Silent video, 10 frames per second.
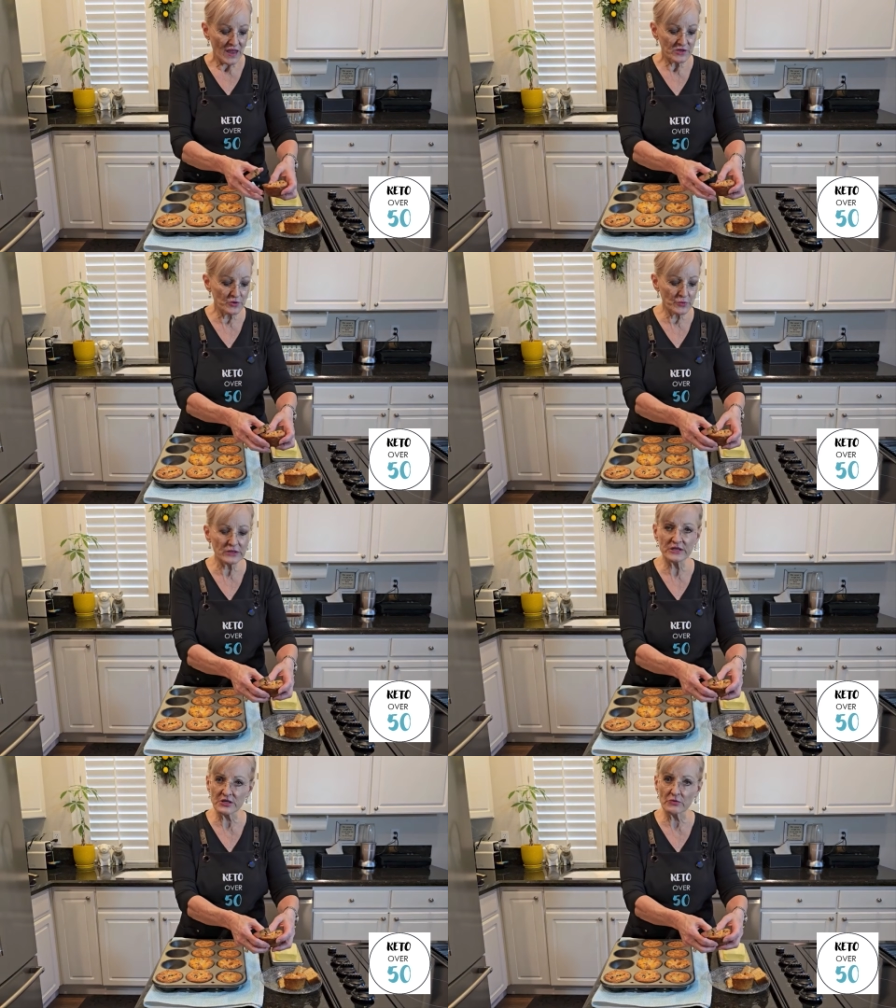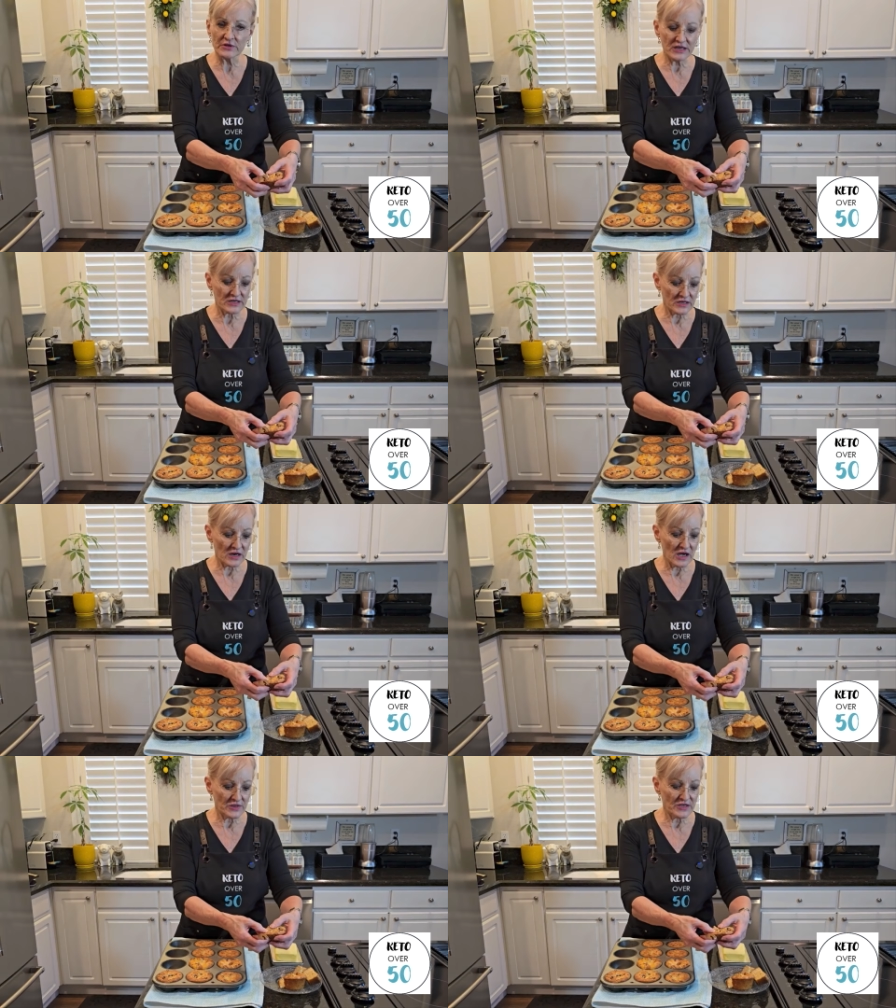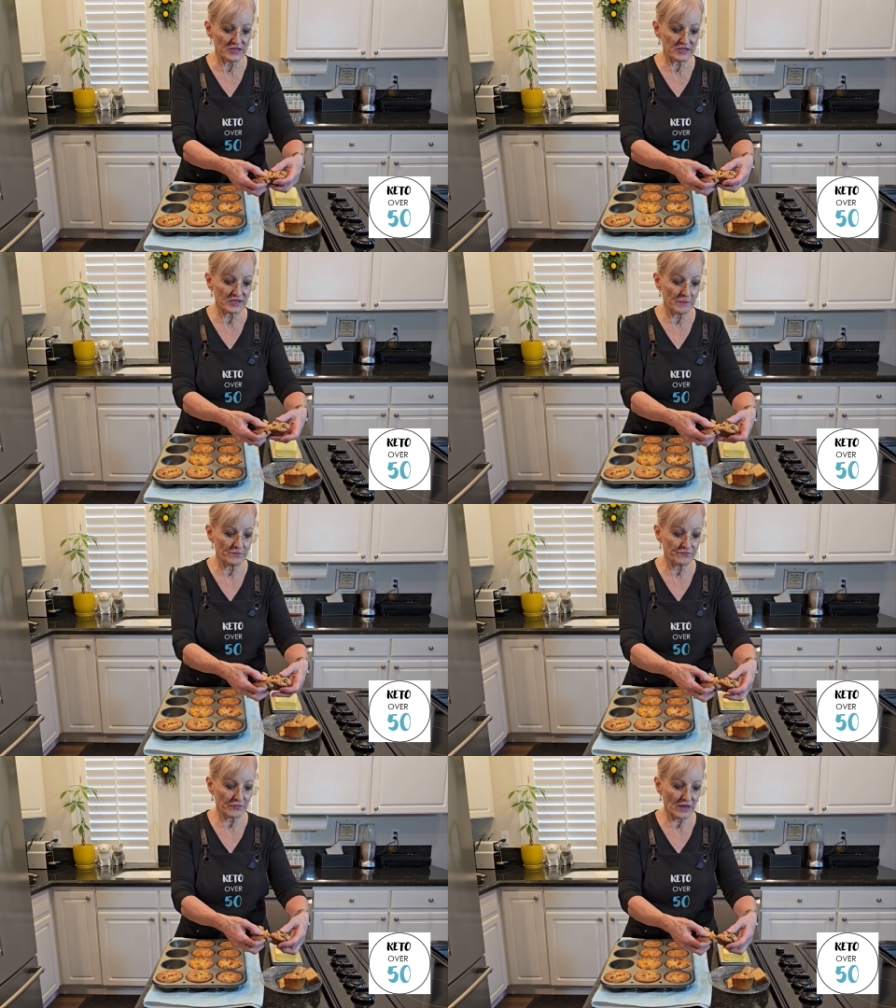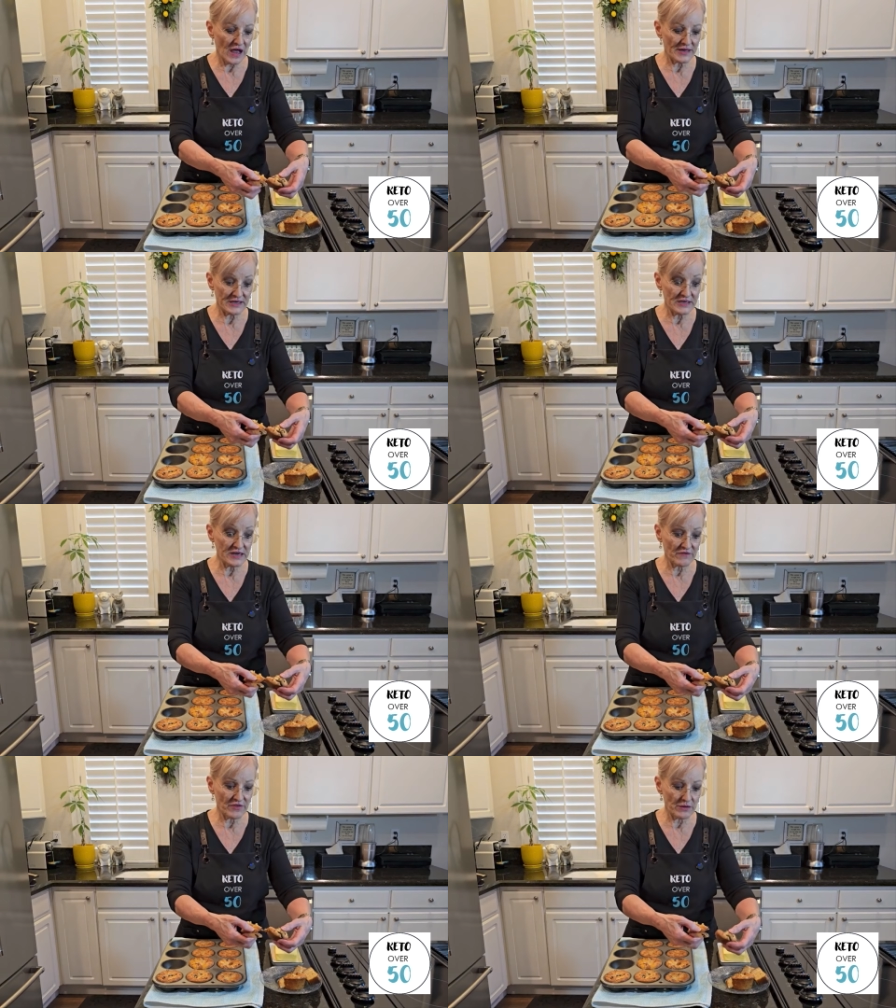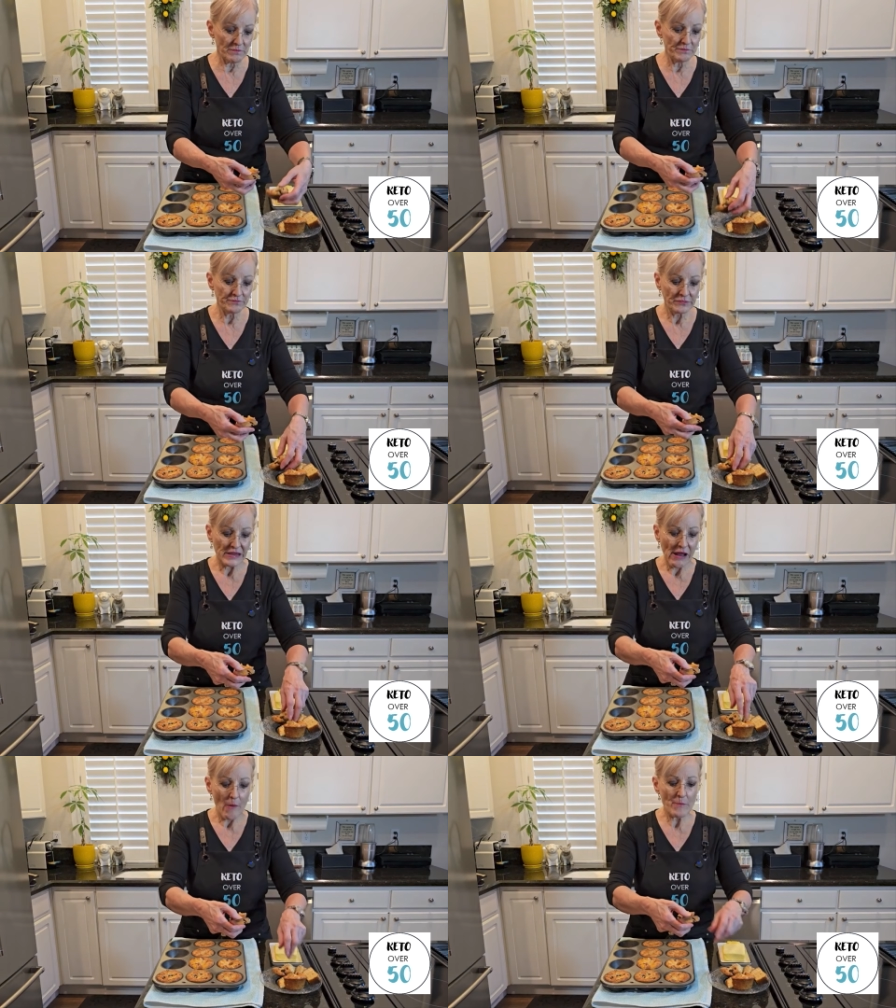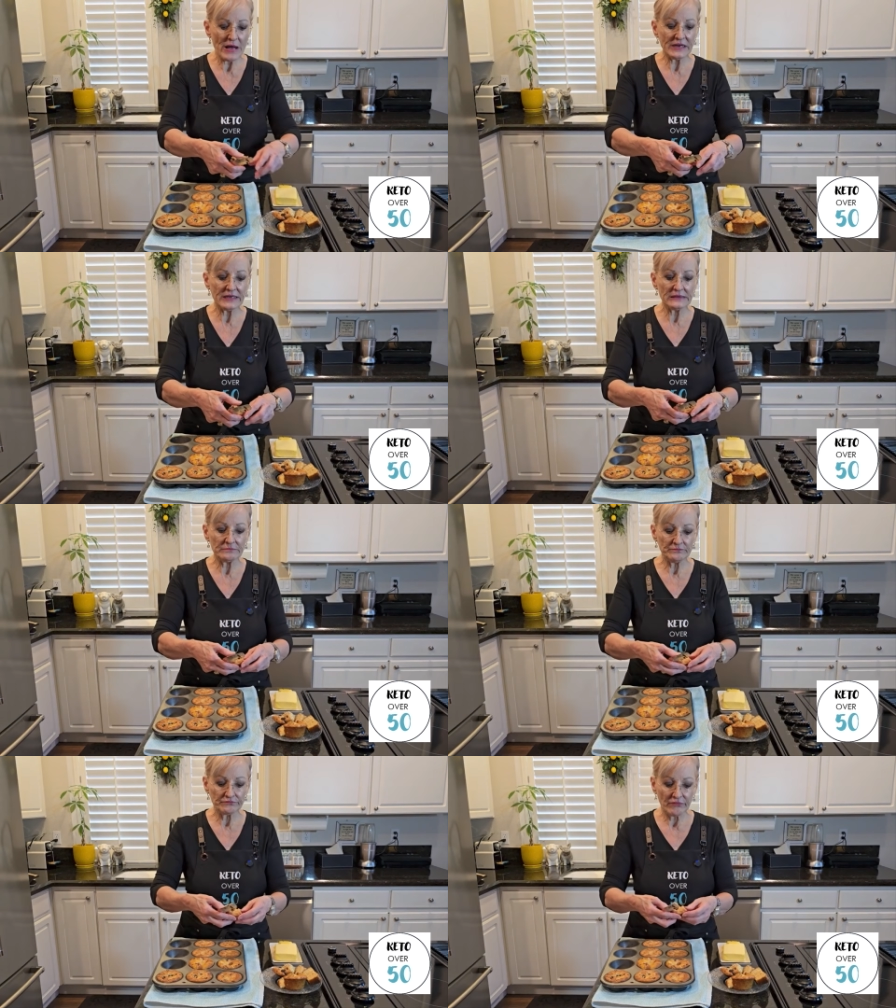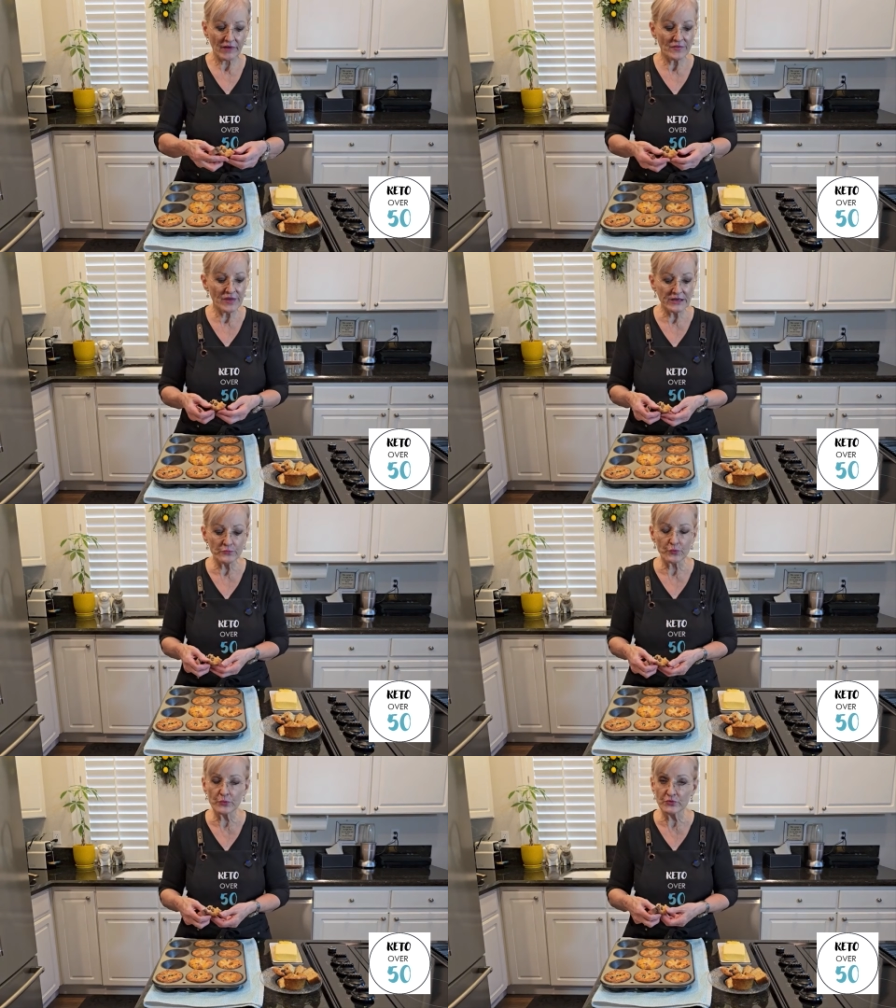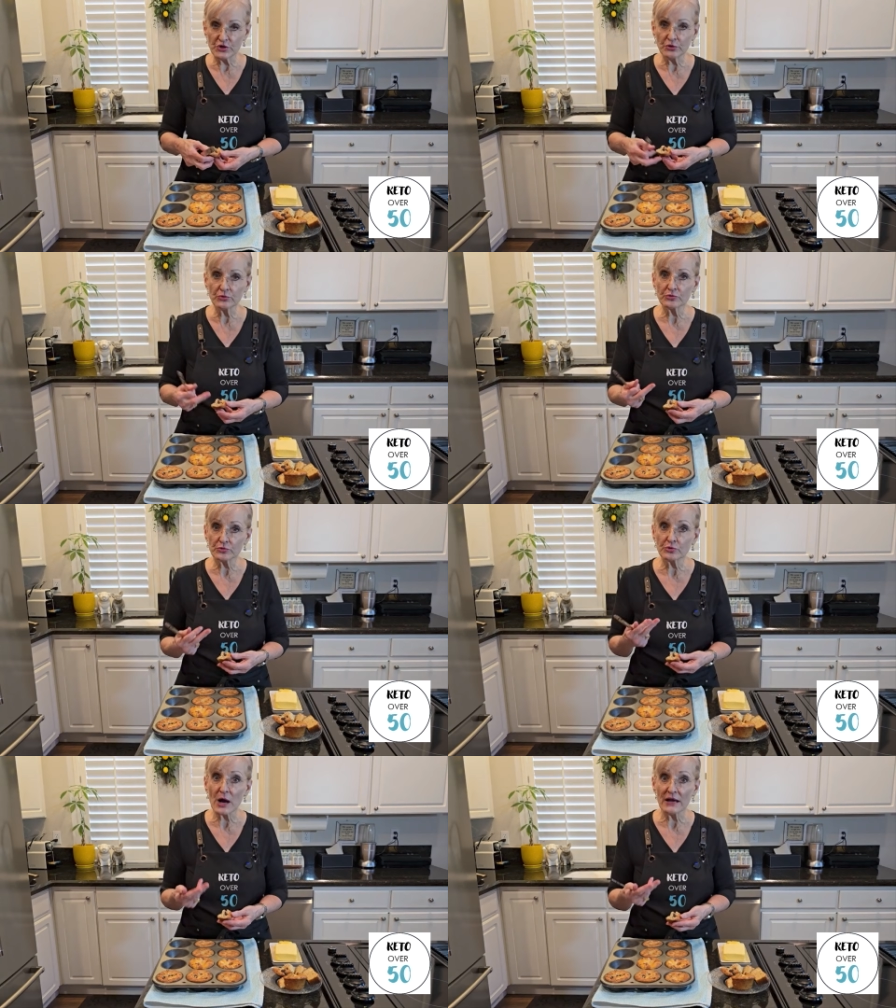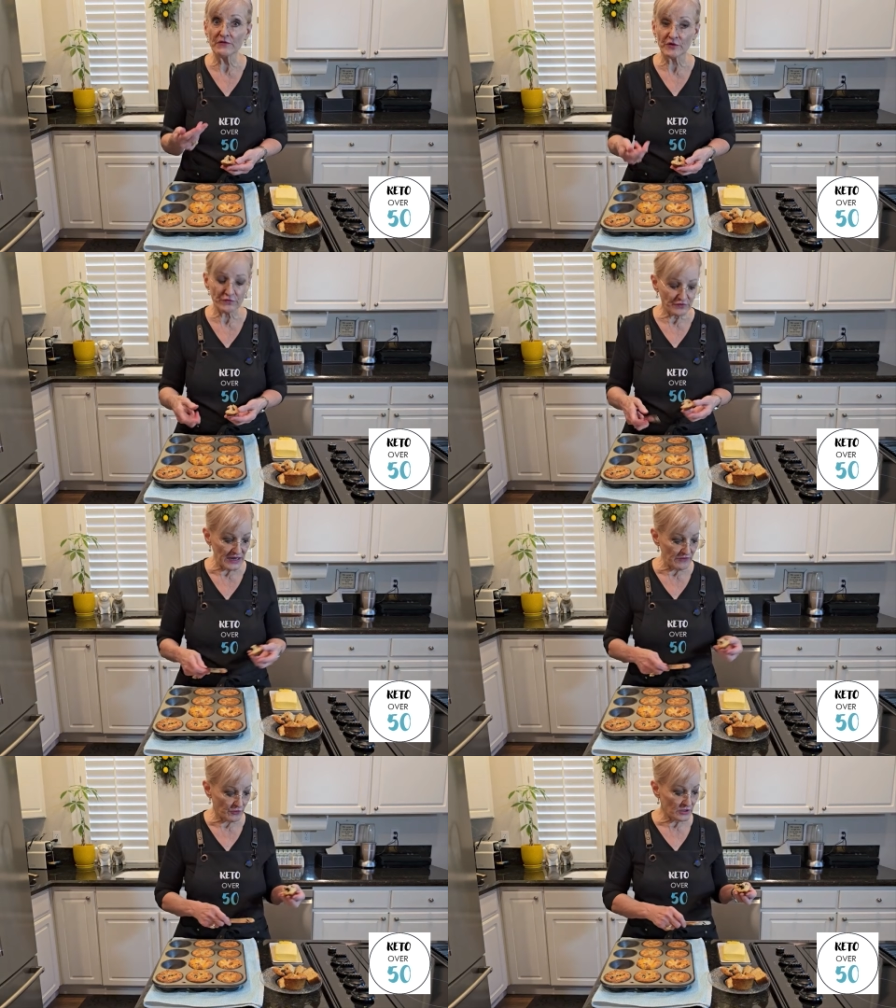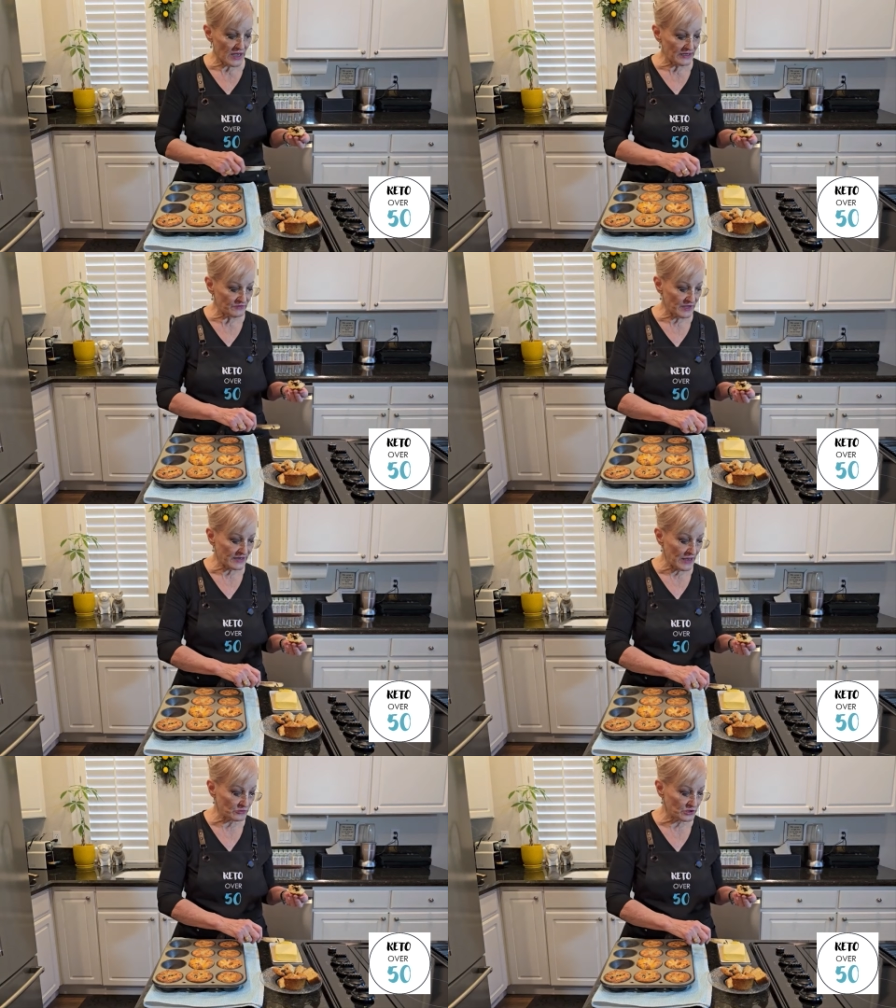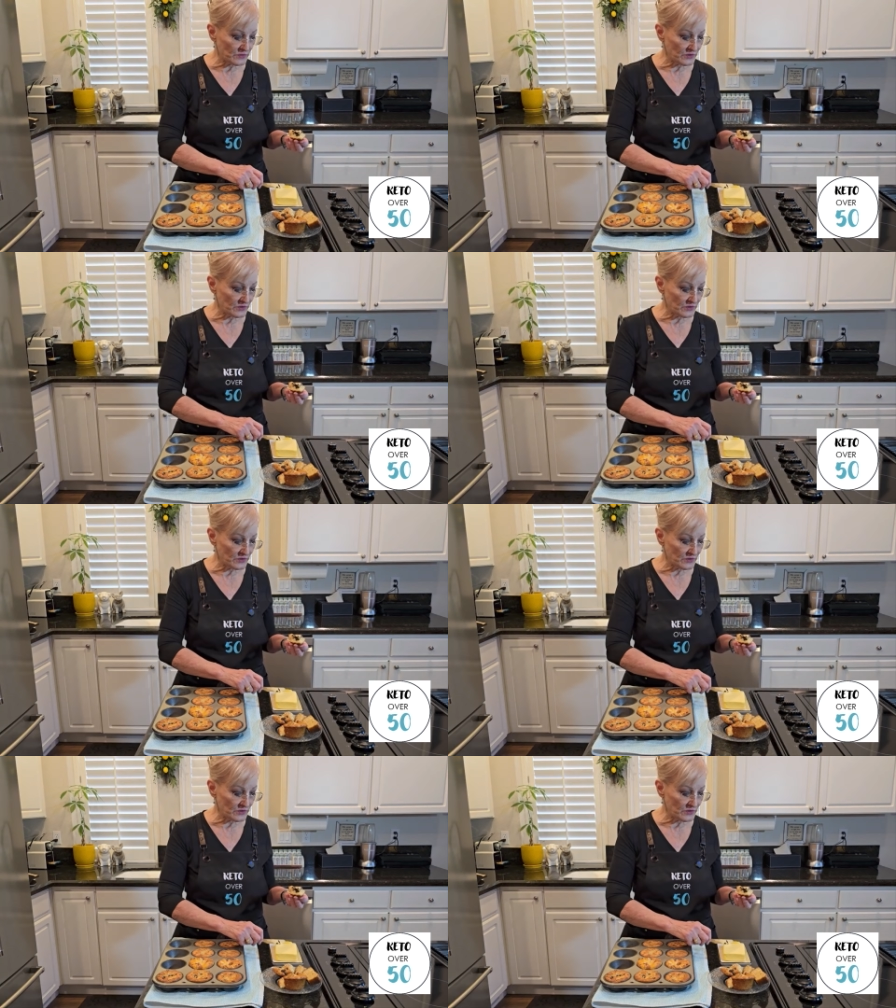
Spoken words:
You really don't need it on any of them, but they do cry for flavor, kind of like how,